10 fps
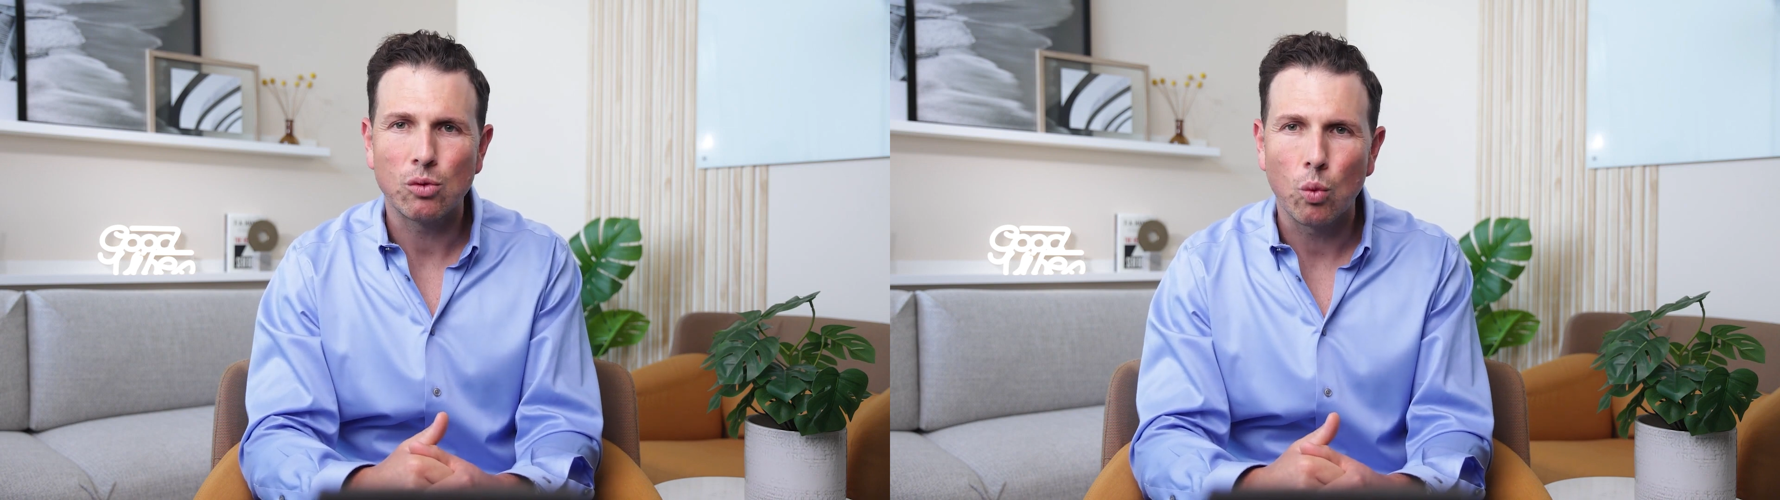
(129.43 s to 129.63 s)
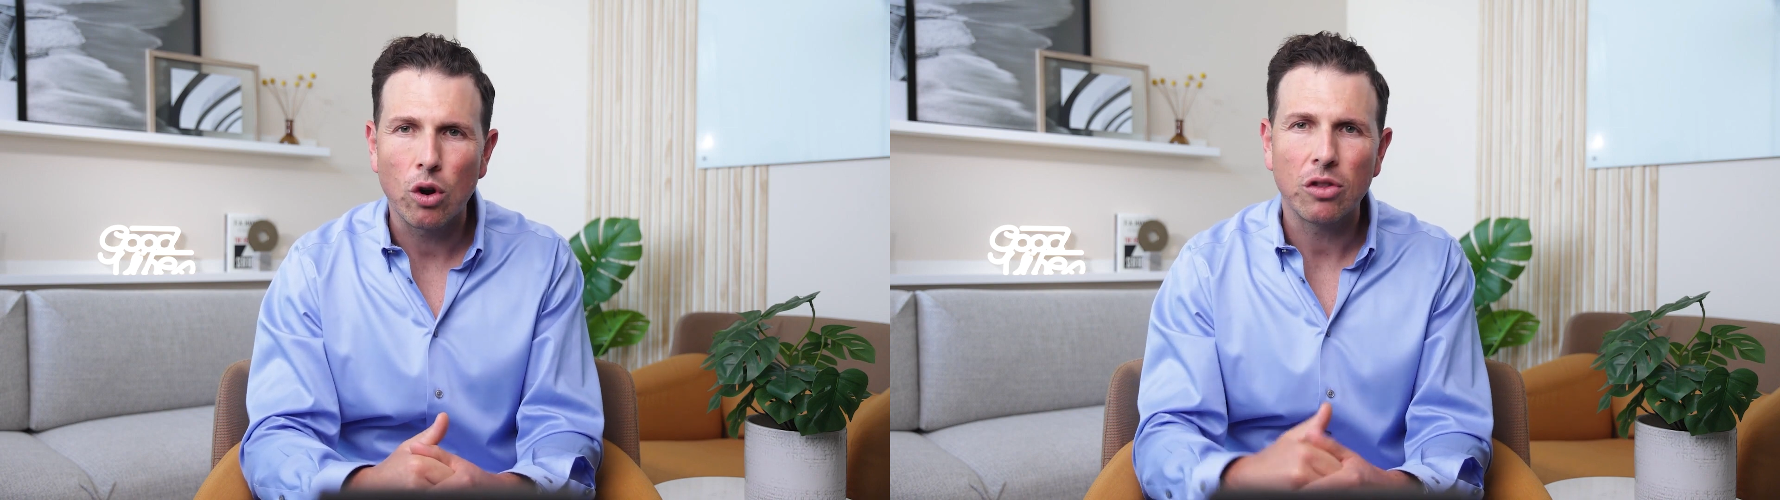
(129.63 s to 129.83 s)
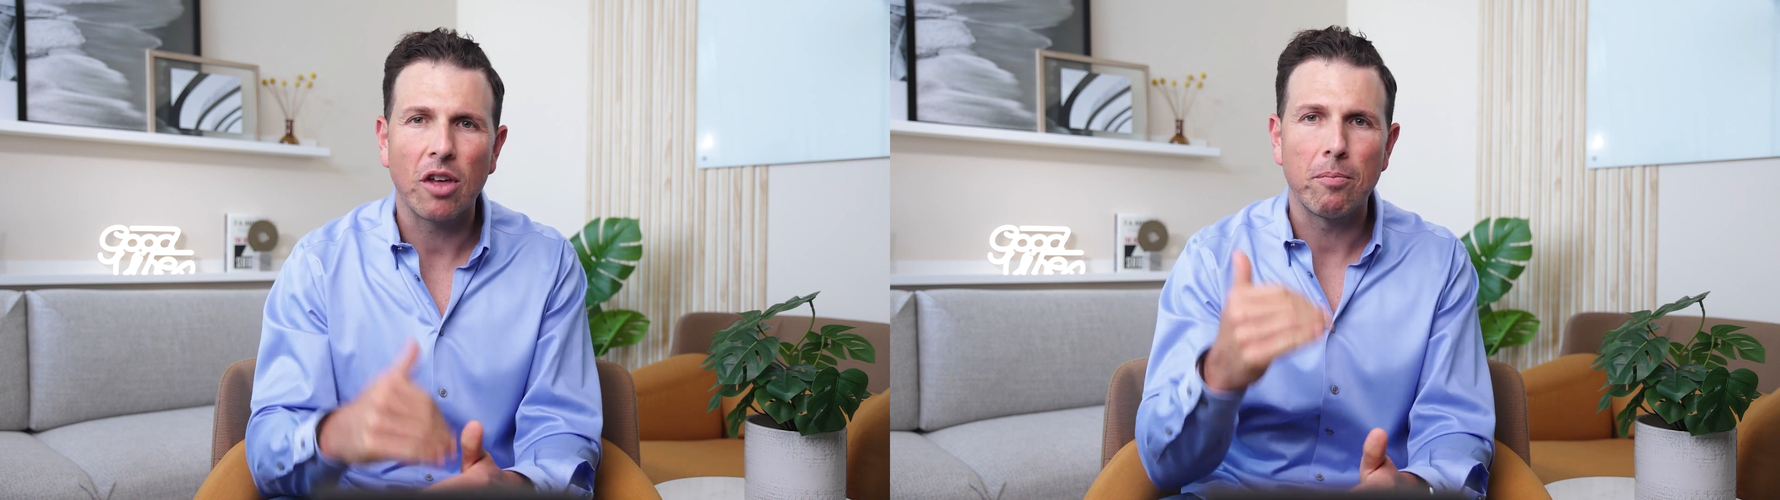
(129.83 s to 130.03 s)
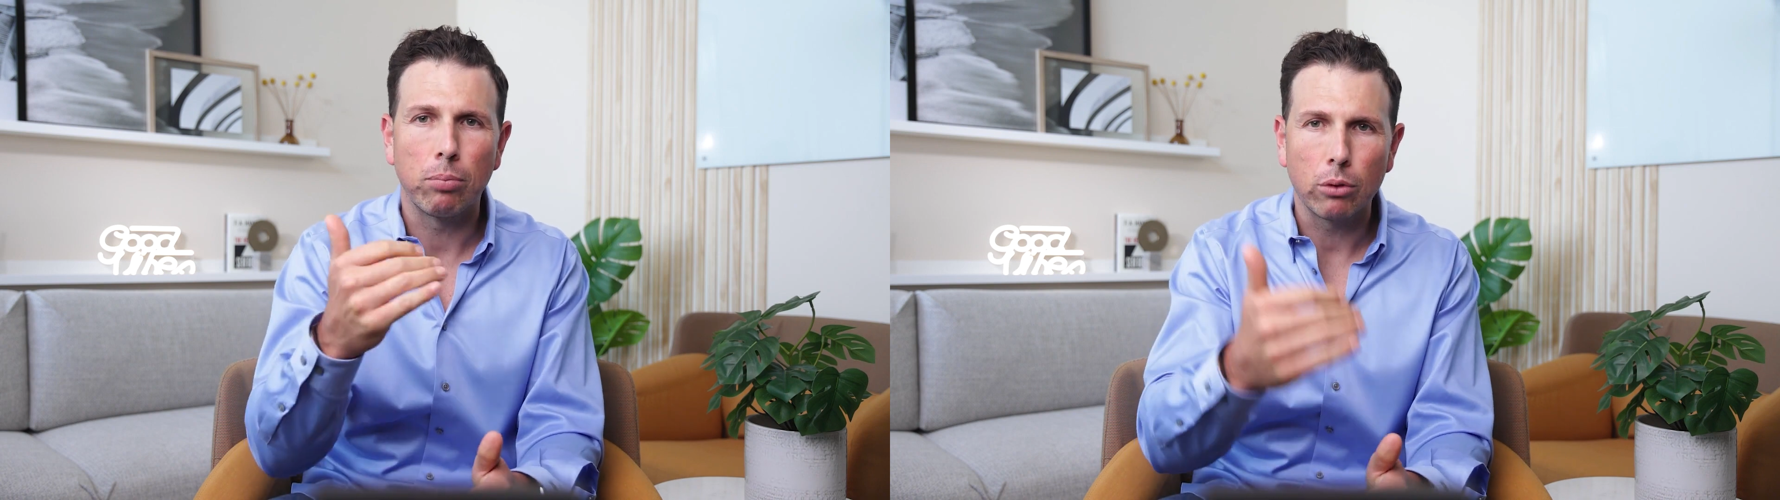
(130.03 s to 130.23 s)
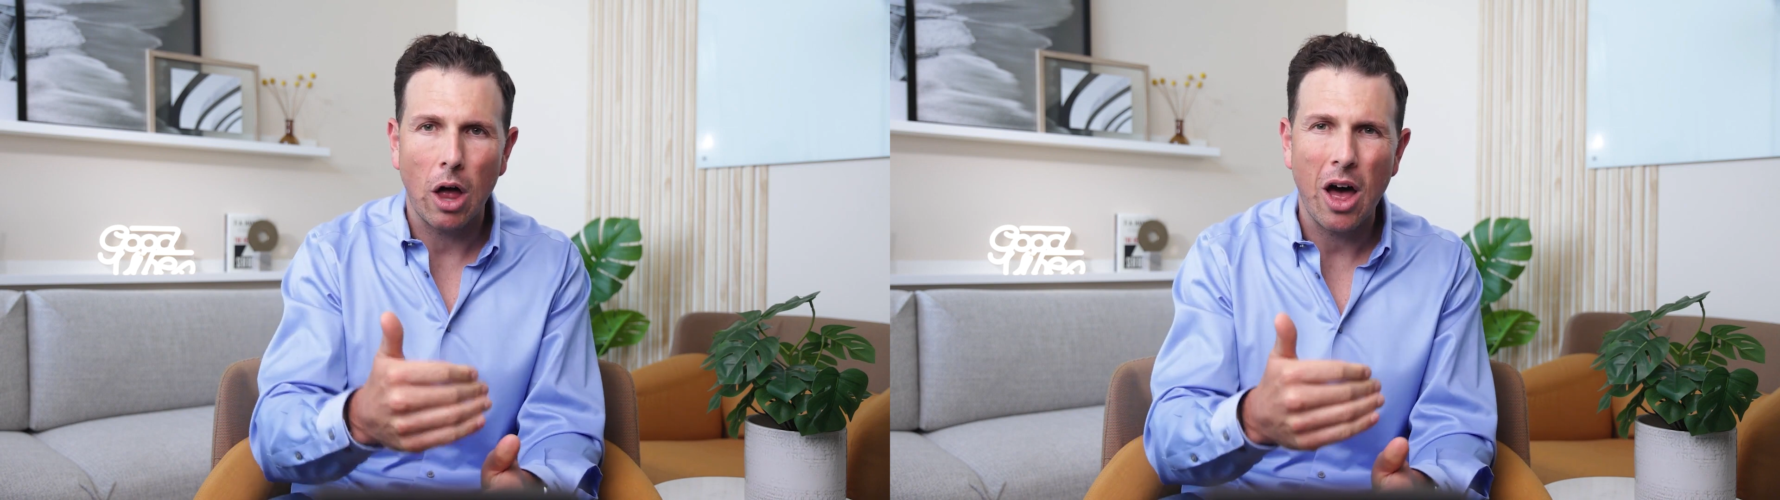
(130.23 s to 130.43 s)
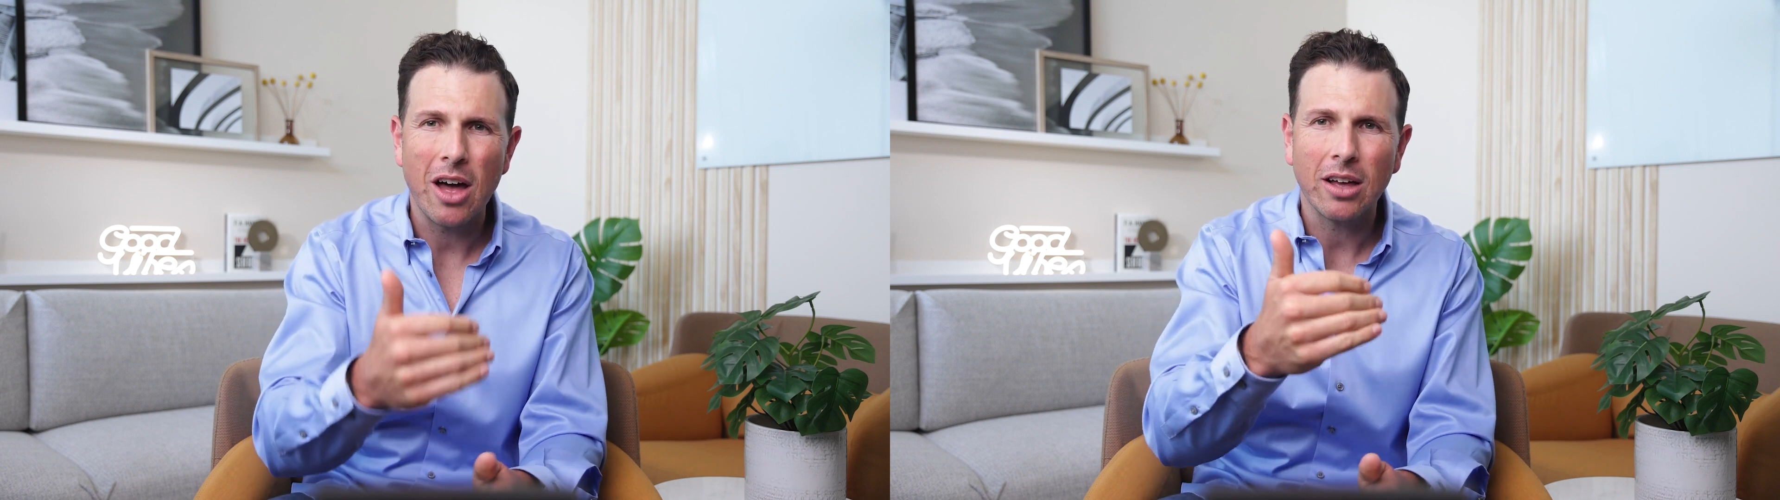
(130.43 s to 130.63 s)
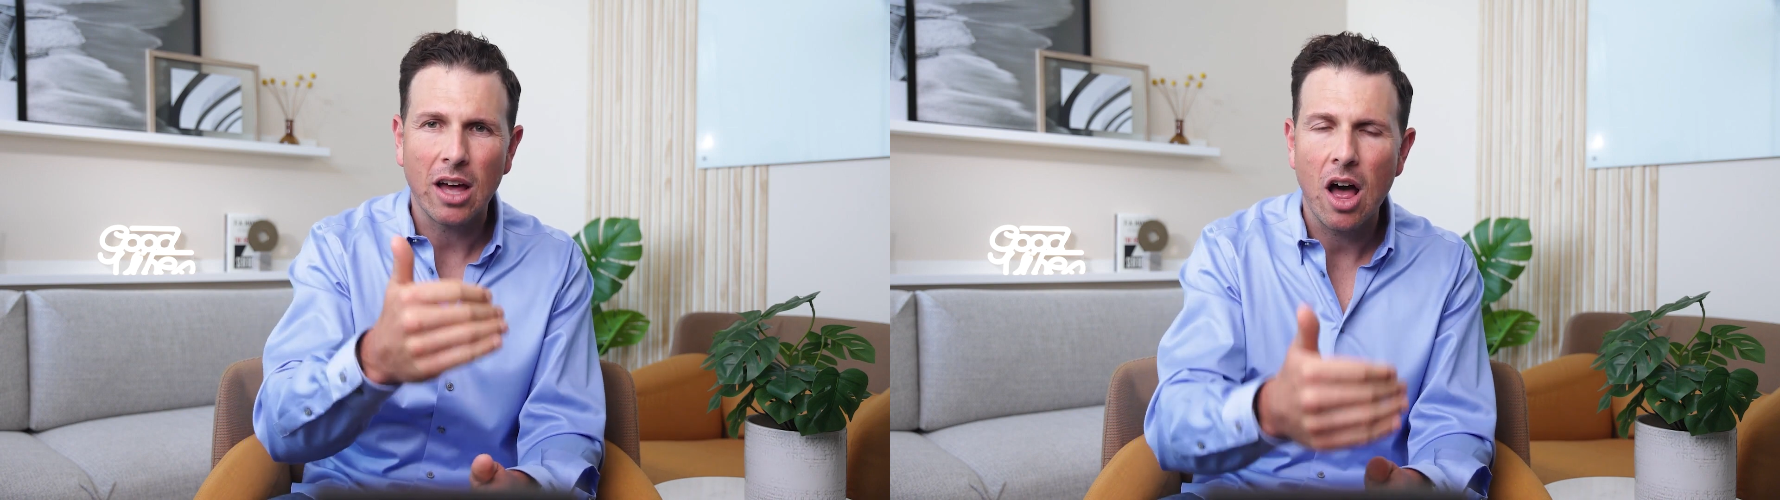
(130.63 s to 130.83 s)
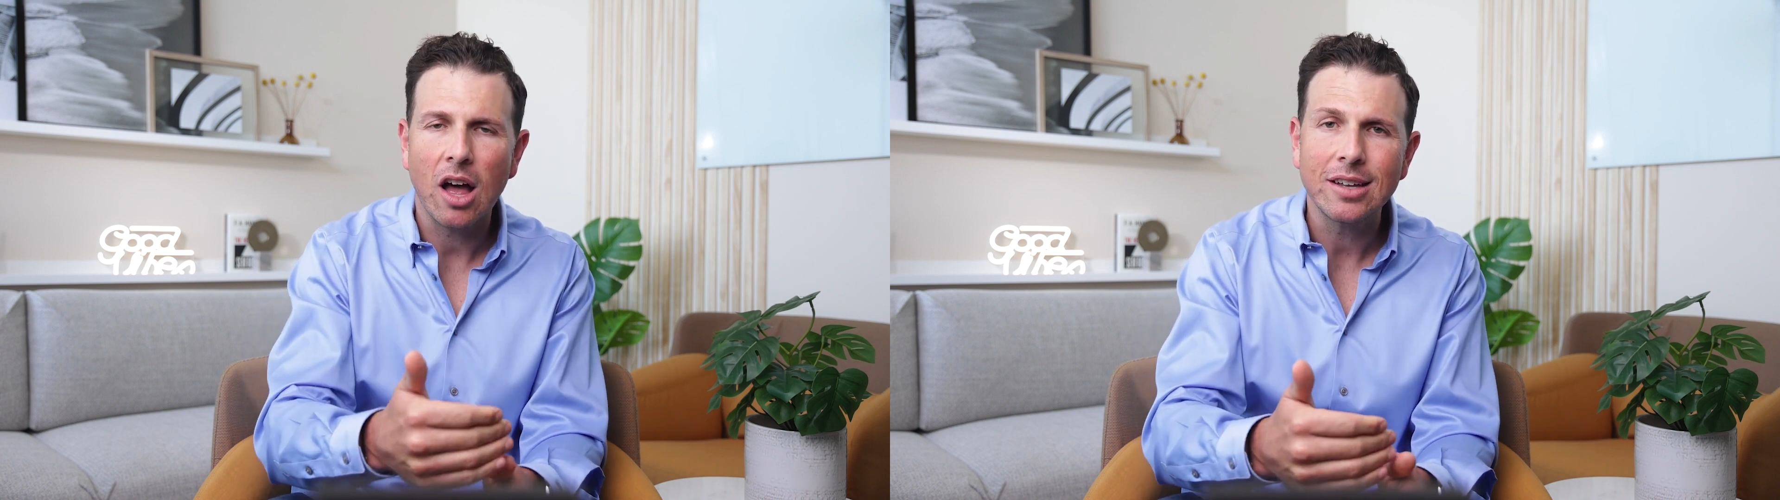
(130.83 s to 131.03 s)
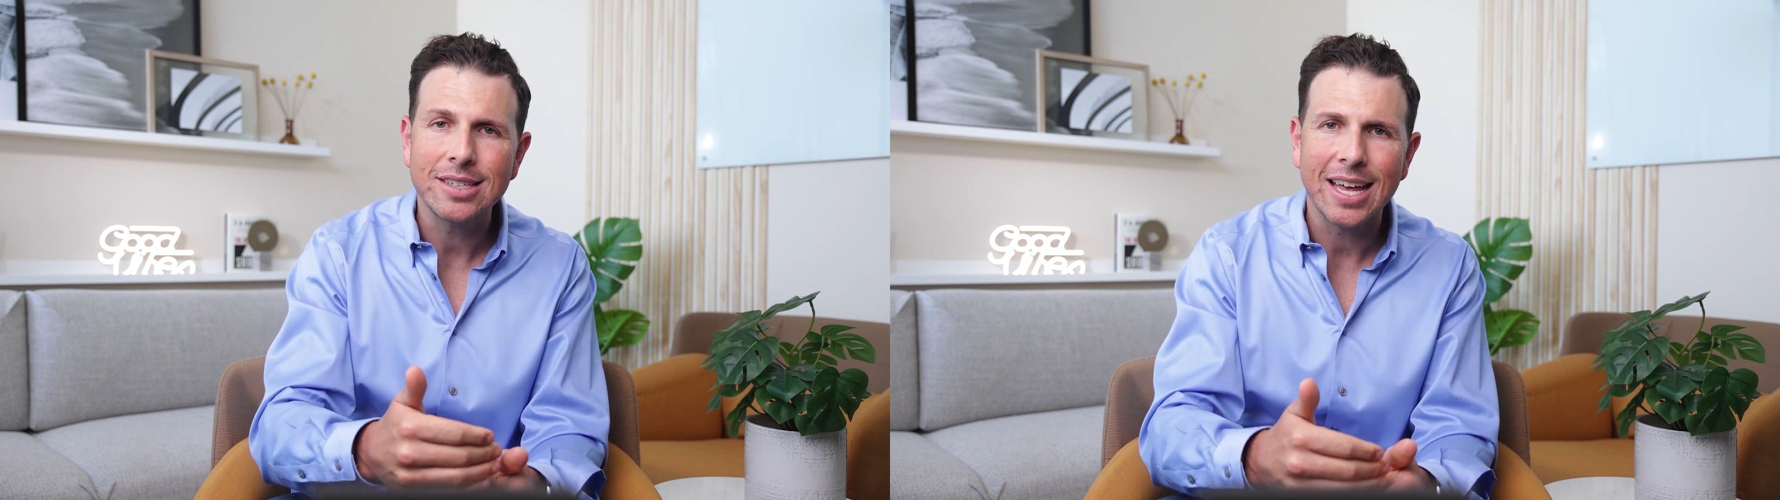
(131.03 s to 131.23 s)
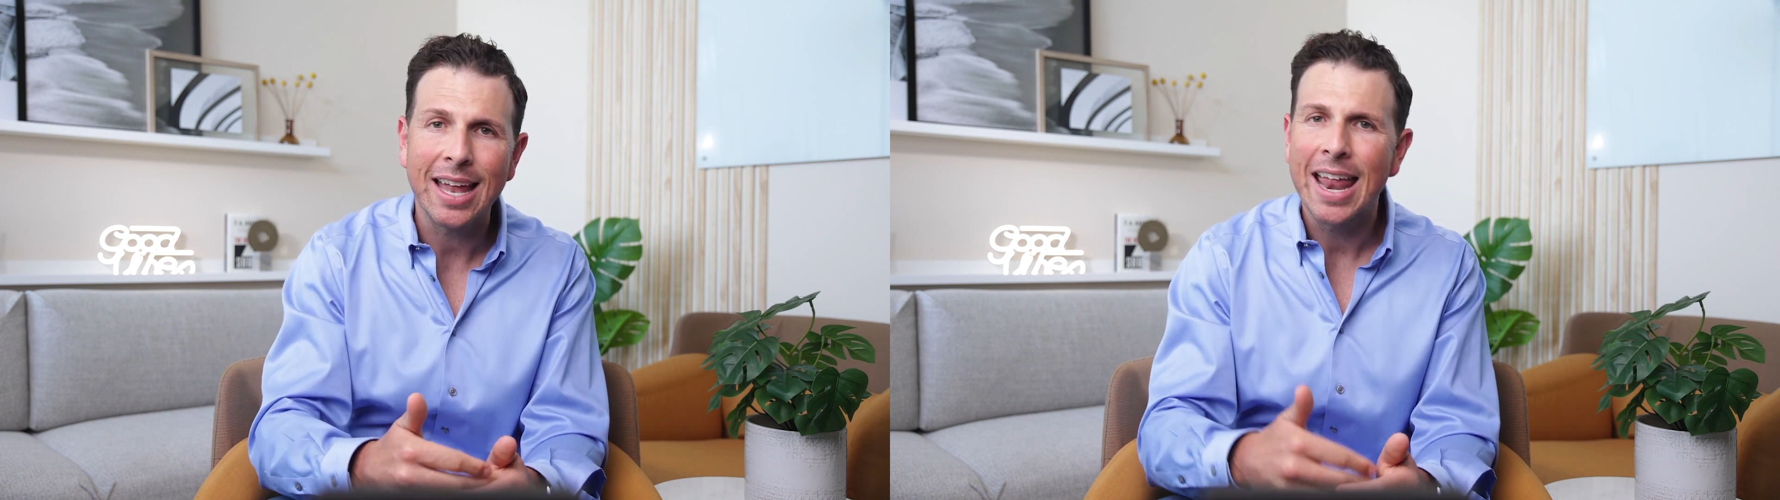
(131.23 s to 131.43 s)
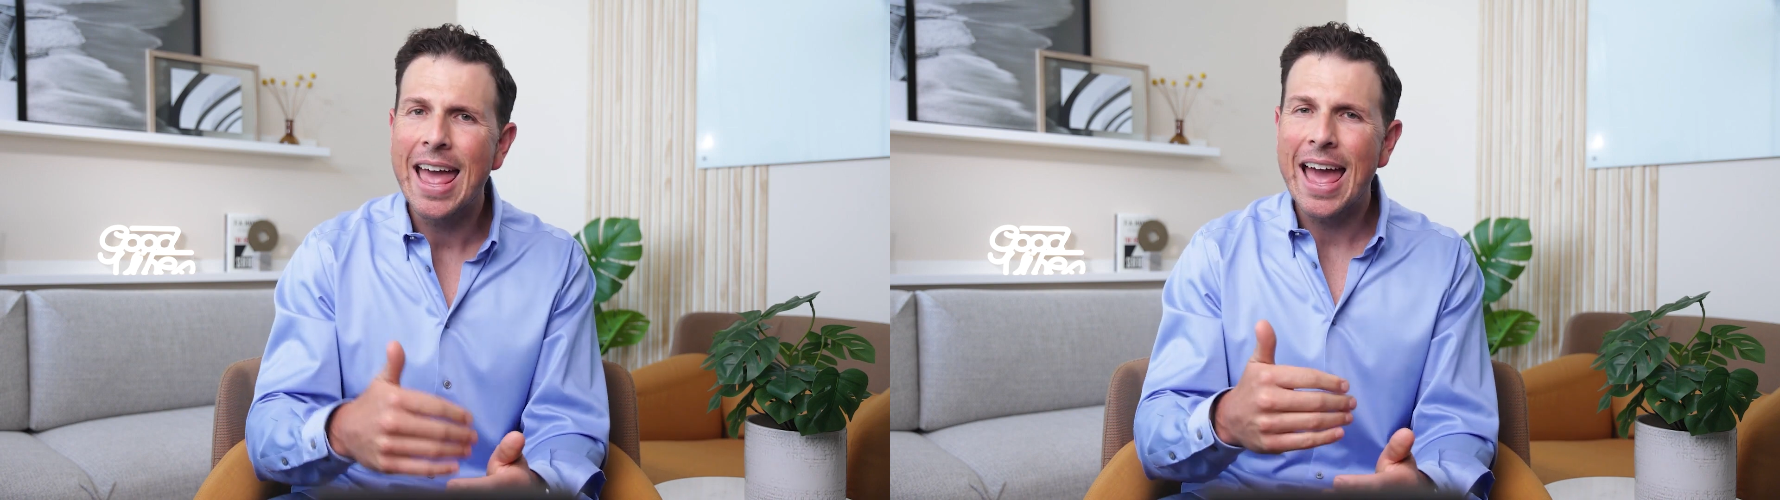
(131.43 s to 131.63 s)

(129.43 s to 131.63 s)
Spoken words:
worth of blog content